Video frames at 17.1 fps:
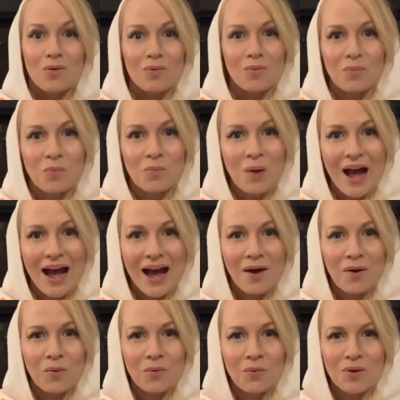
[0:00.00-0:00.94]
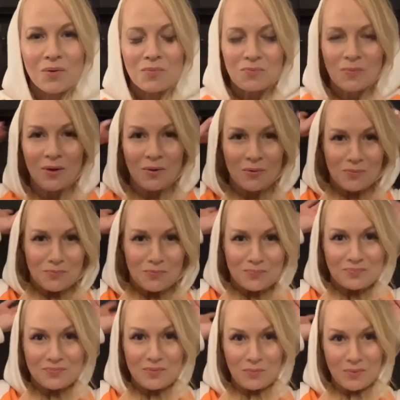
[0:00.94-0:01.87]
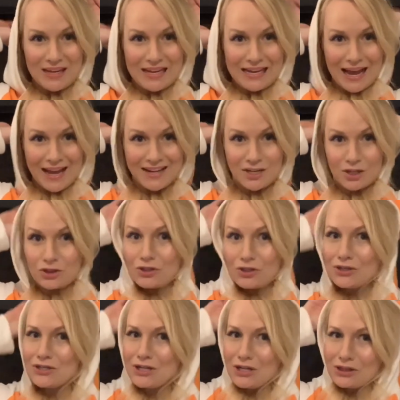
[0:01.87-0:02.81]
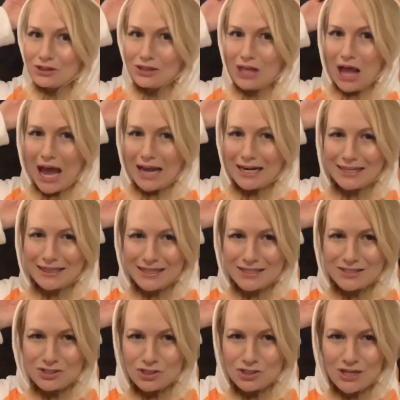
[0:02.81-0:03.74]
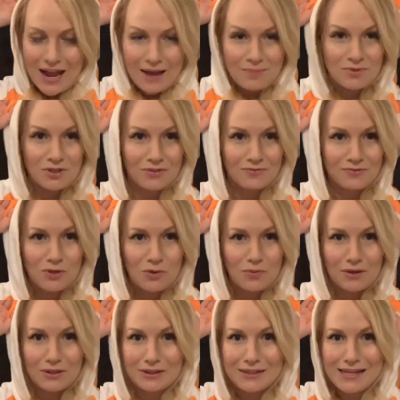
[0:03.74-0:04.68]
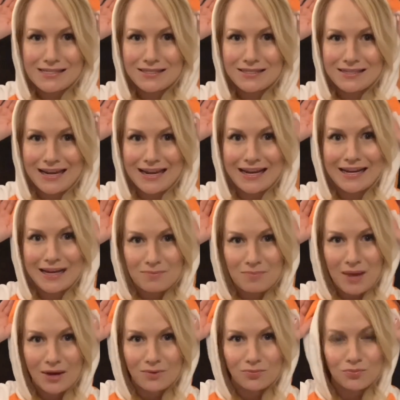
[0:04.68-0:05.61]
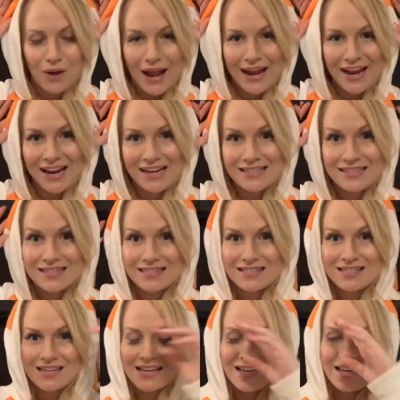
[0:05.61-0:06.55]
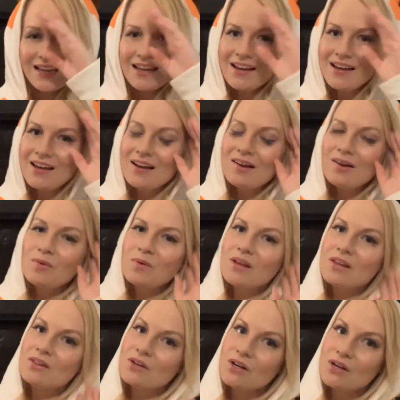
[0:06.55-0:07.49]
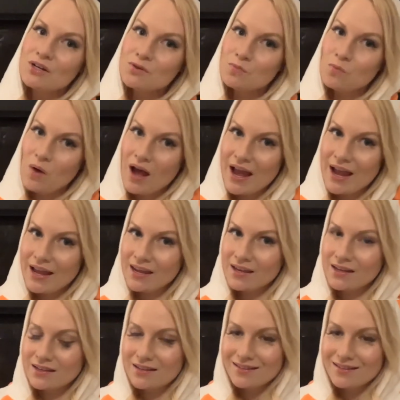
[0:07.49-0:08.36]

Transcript: Wow, well, we kind of learned a lot in this chapter if you were listening, am I right? We learned why